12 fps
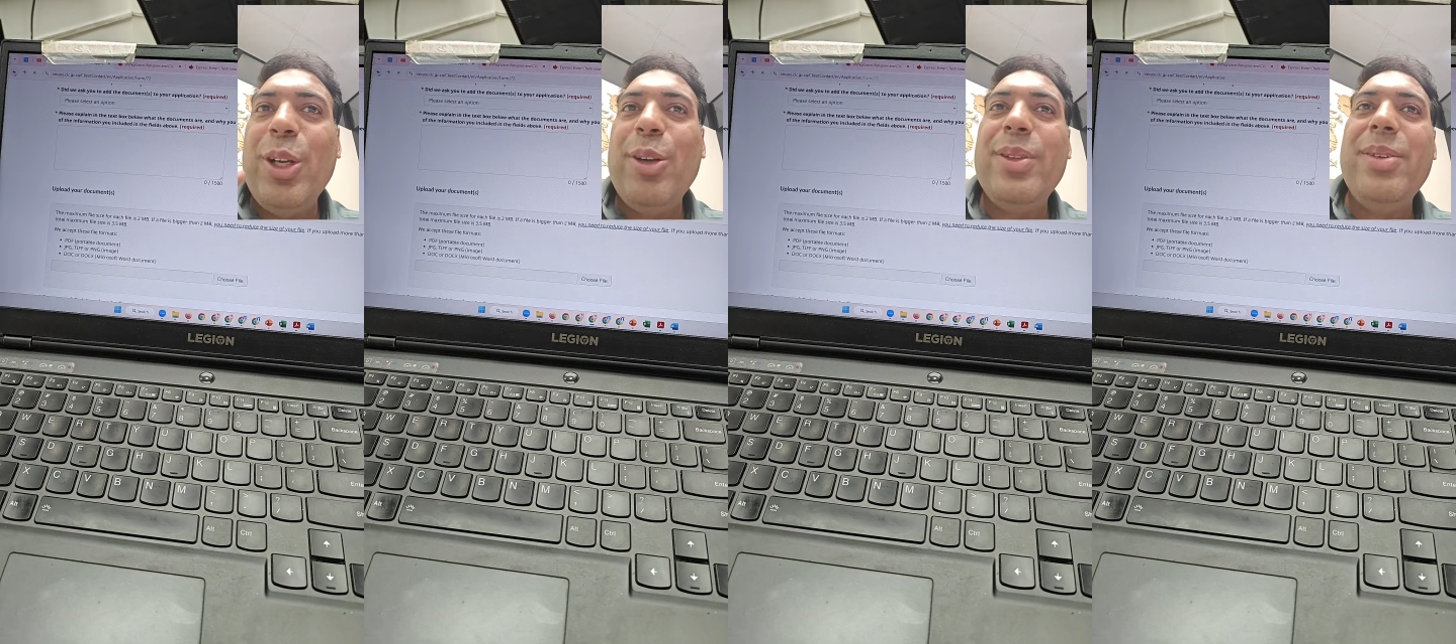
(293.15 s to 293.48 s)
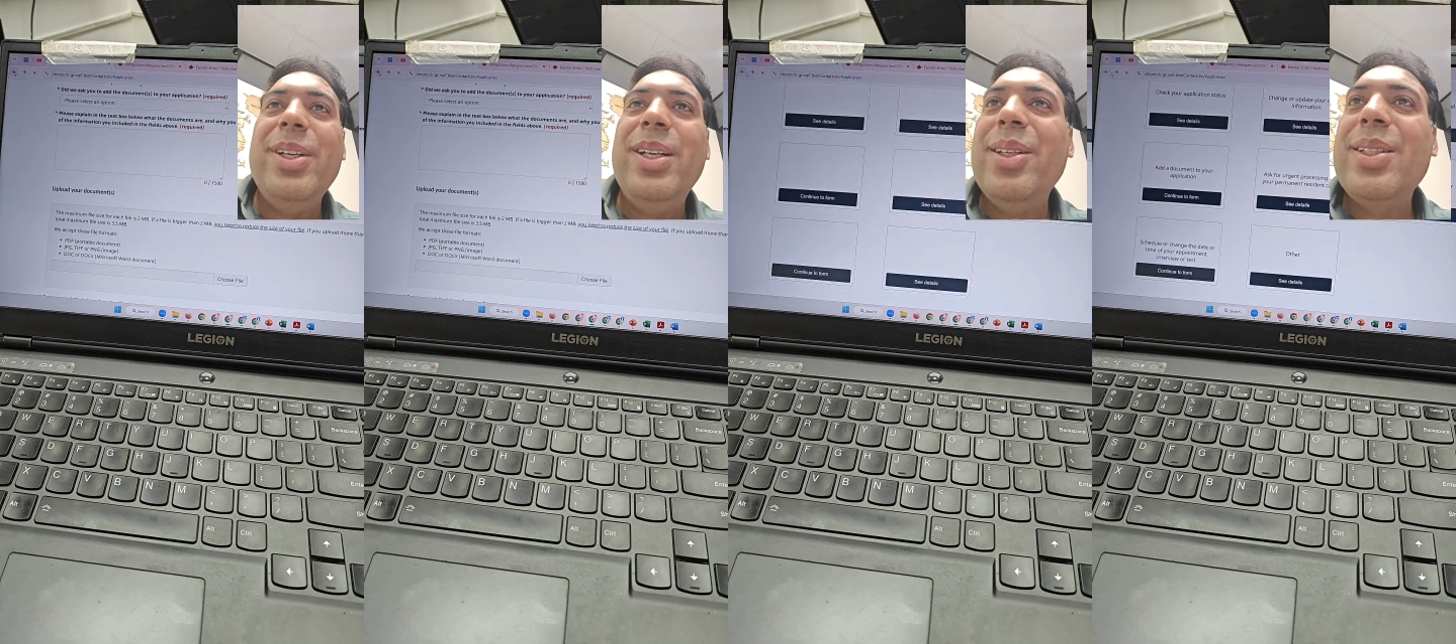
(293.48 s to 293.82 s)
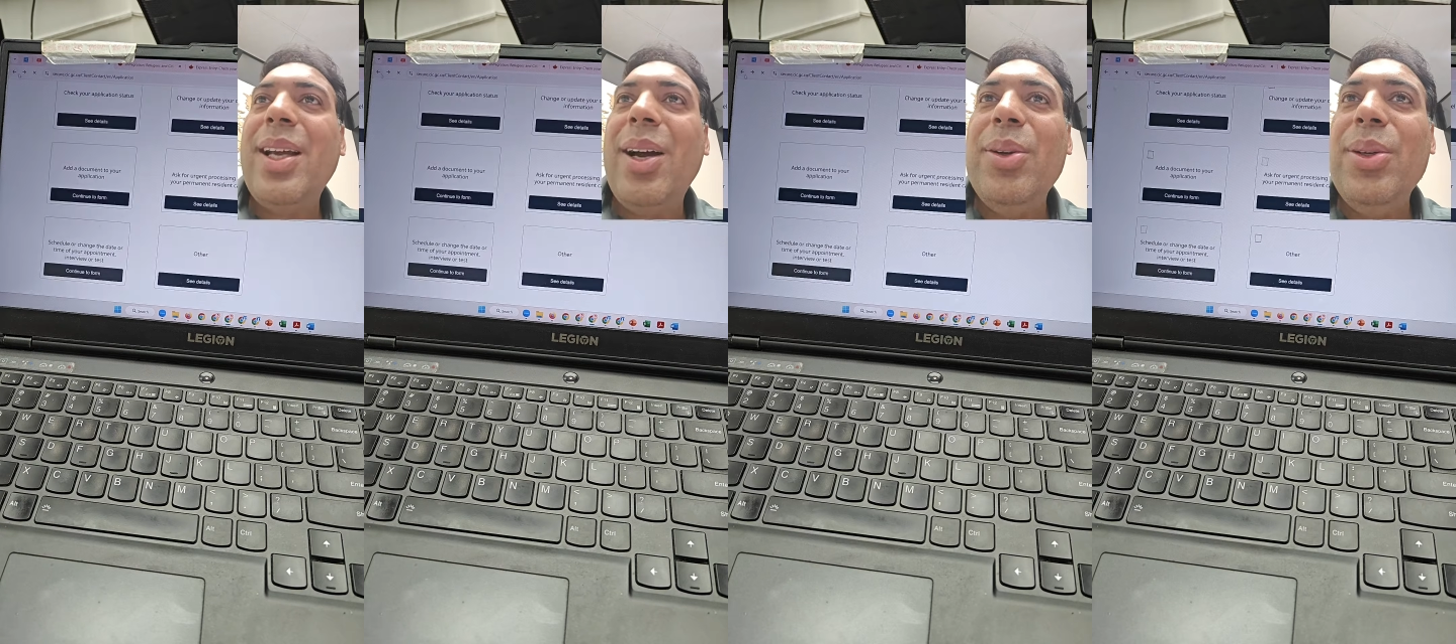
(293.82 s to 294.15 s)
one of the
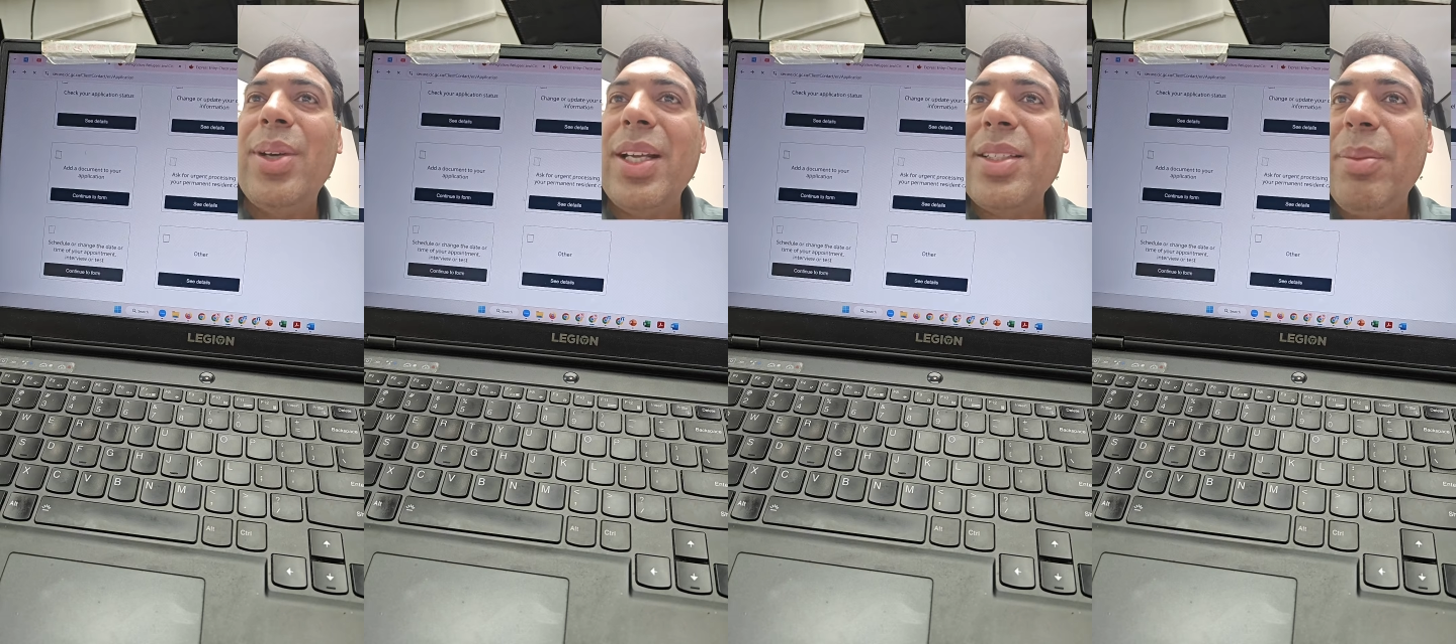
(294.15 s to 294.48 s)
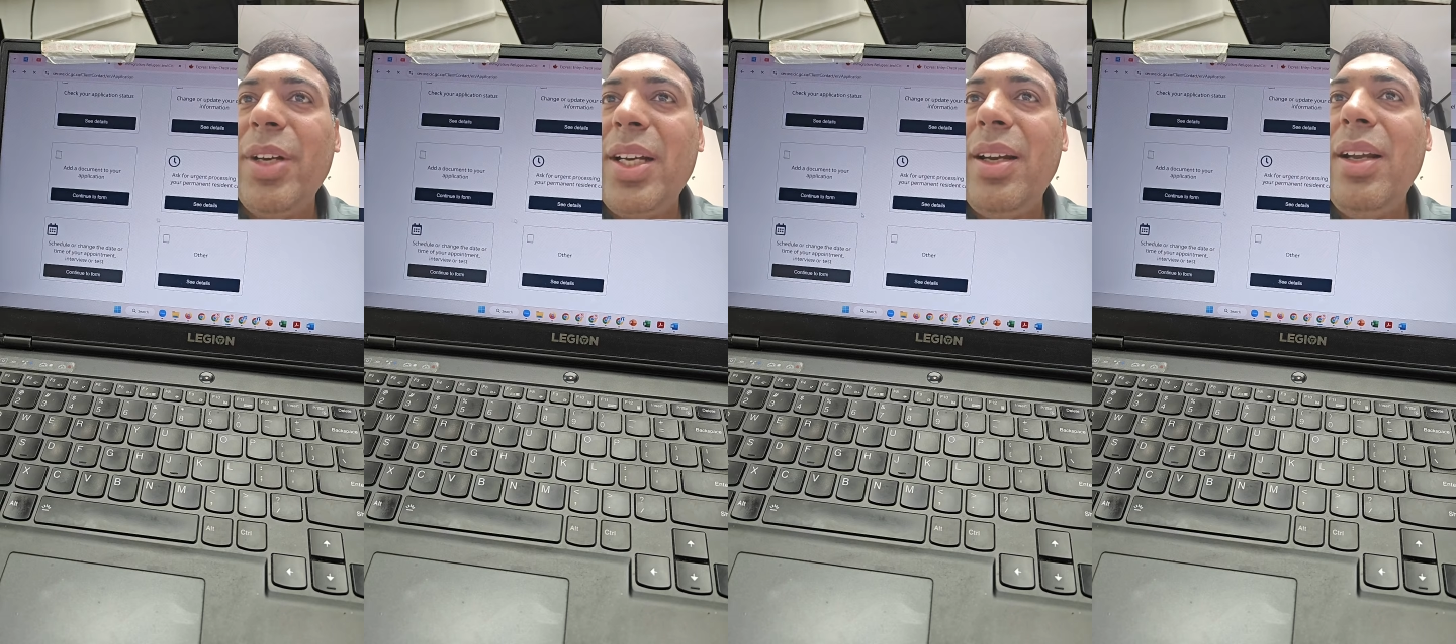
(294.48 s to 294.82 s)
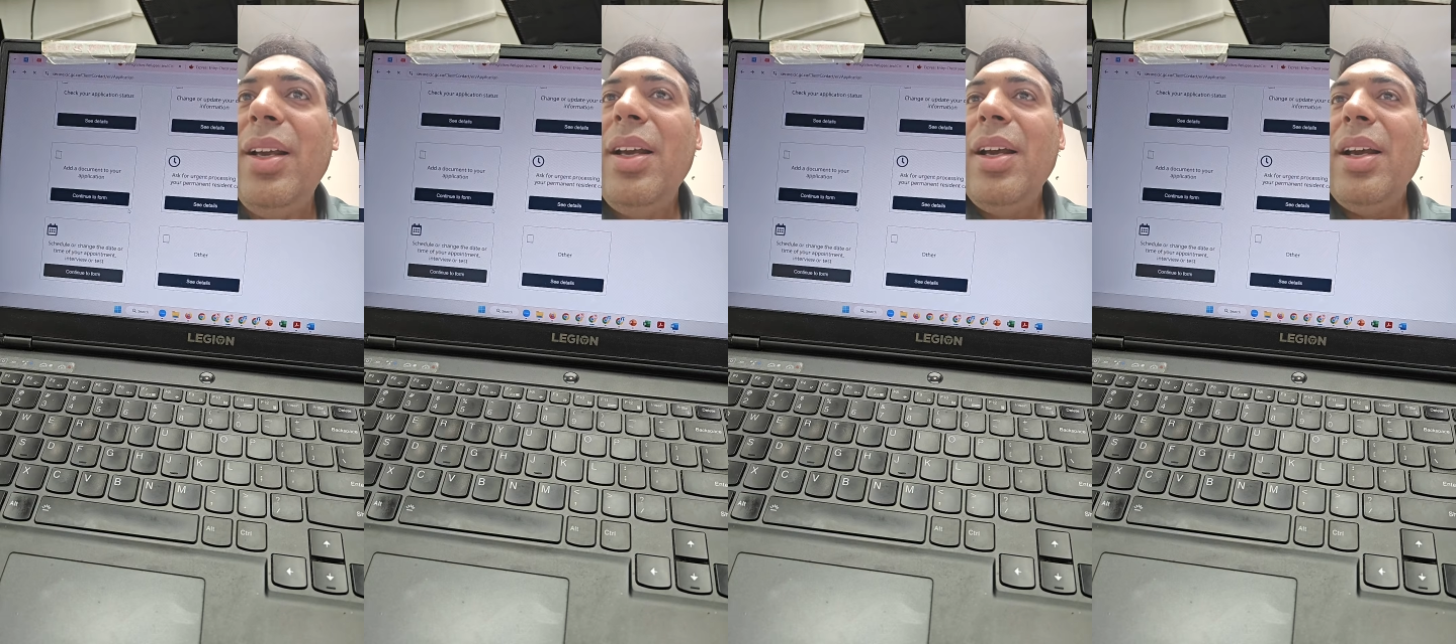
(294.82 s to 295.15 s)
videos how you can submit it.